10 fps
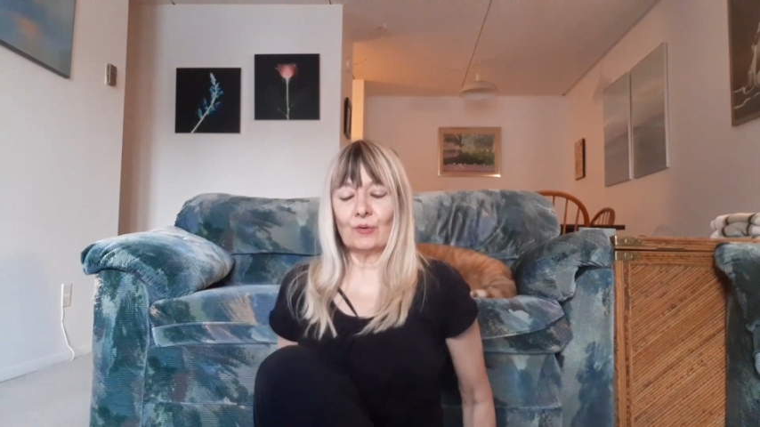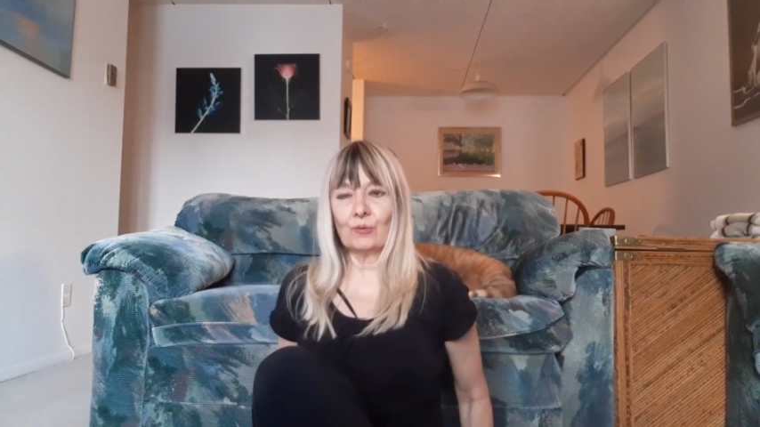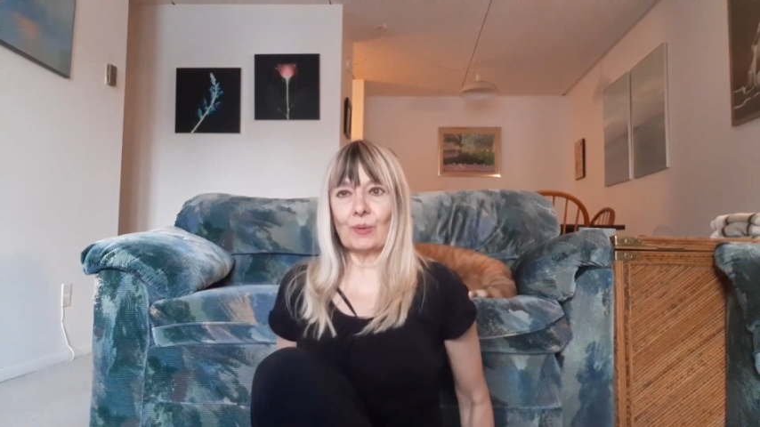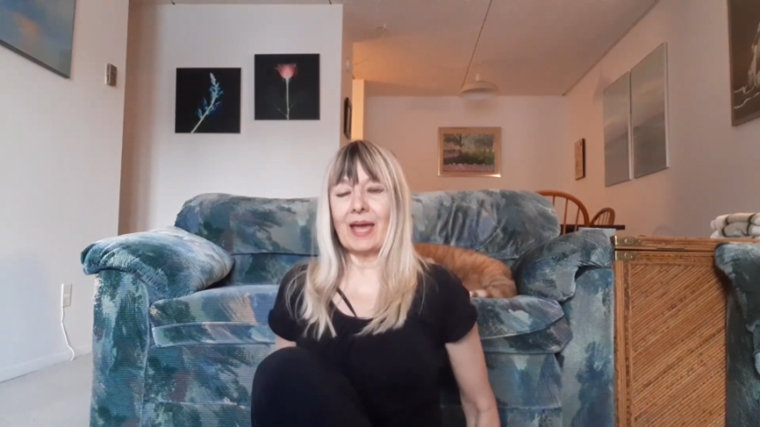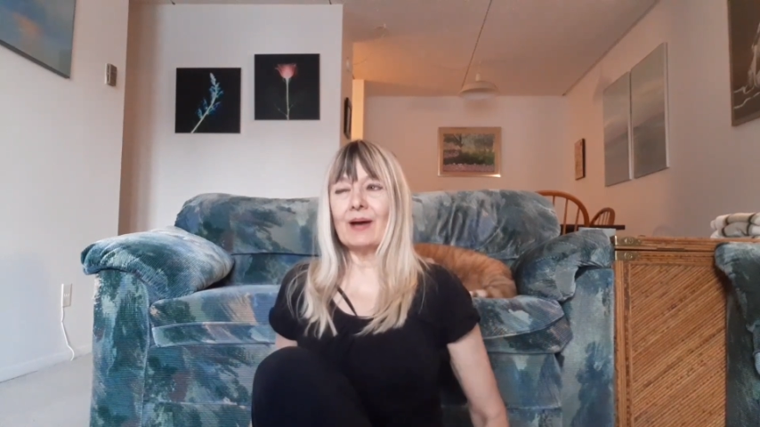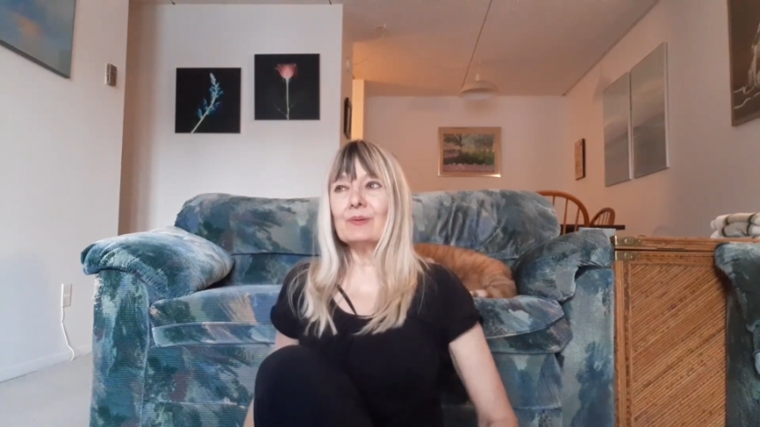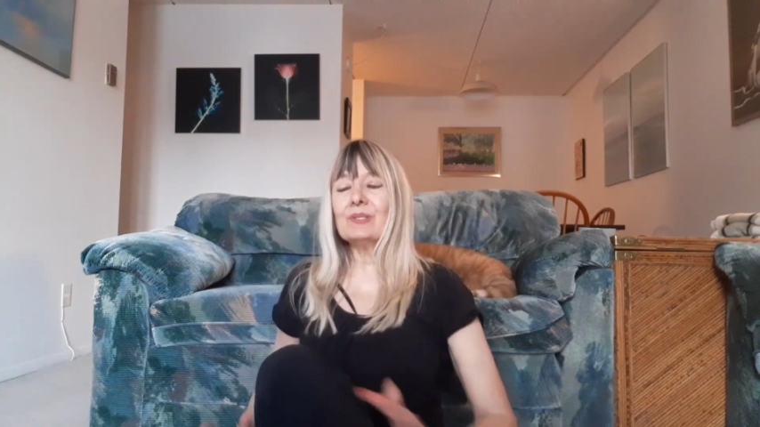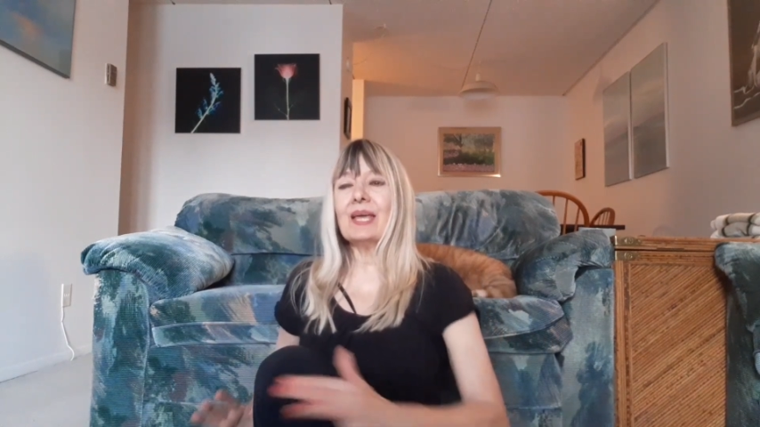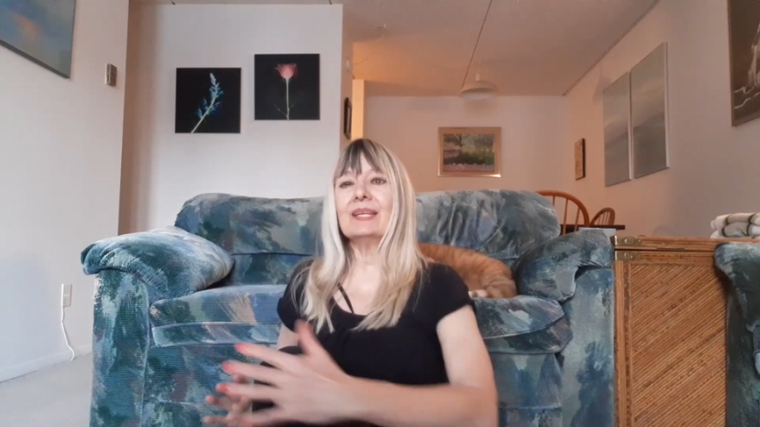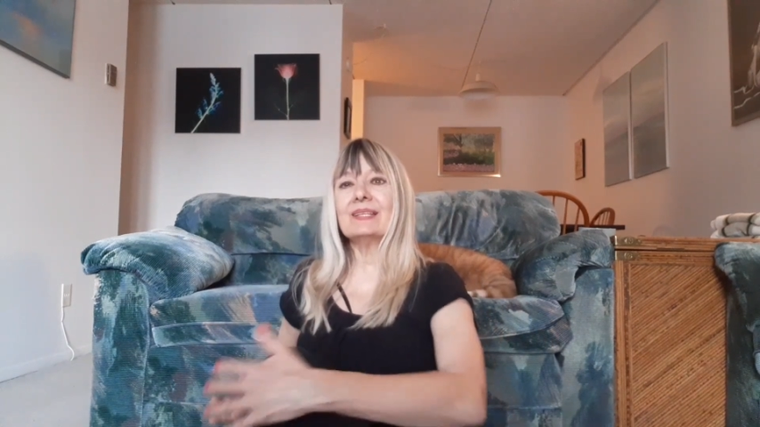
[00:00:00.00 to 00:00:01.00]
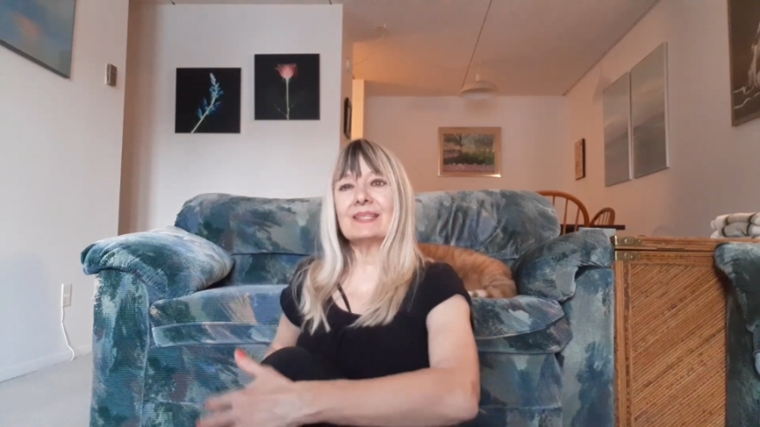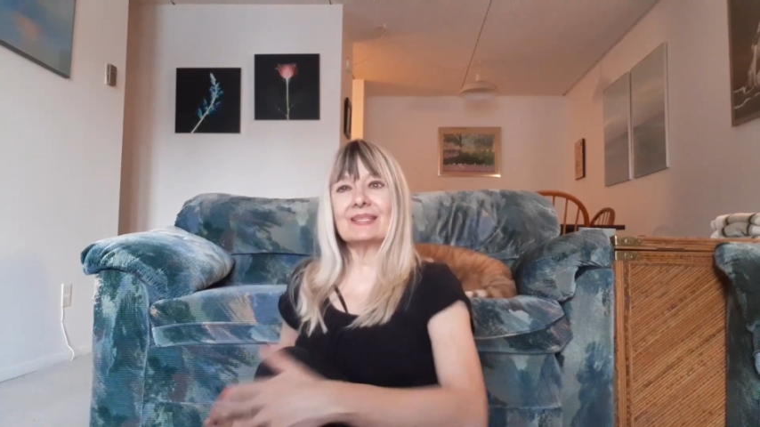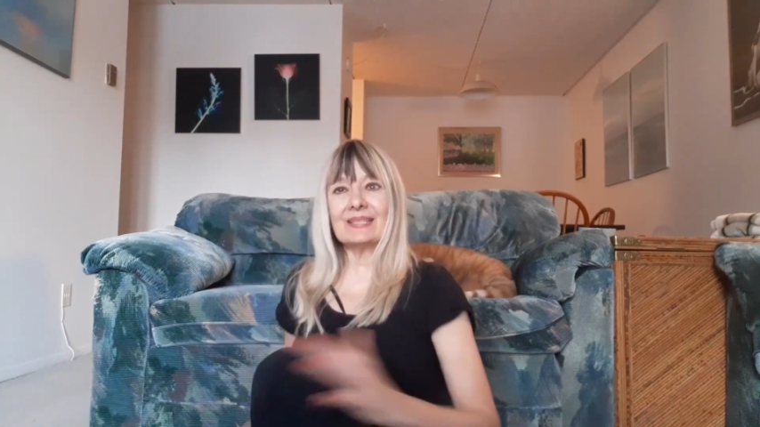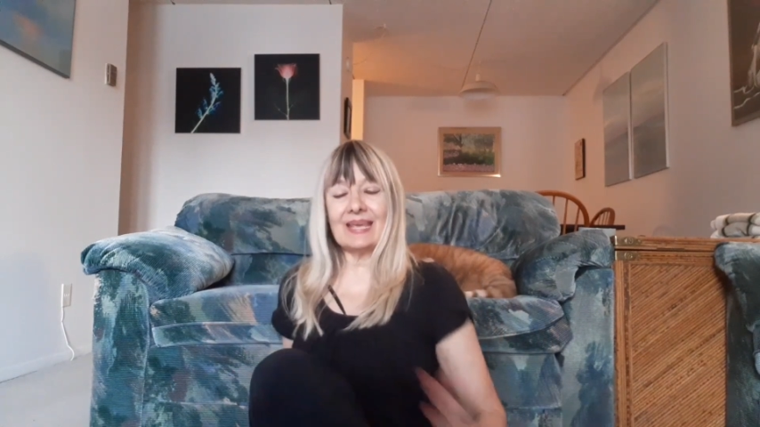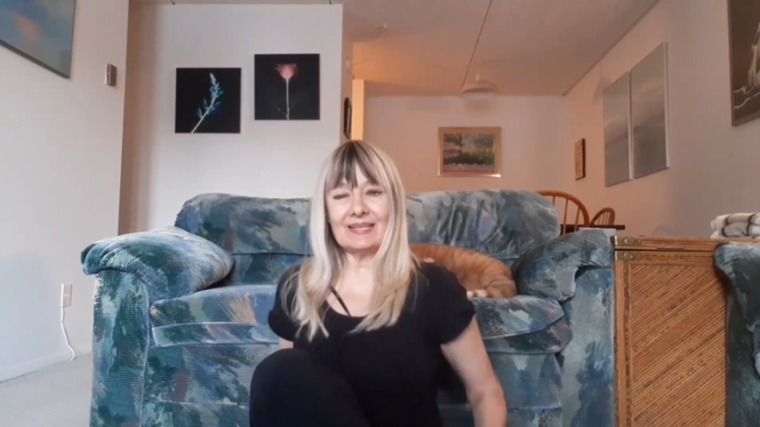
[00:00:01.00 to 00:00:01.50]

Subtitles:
ground and stay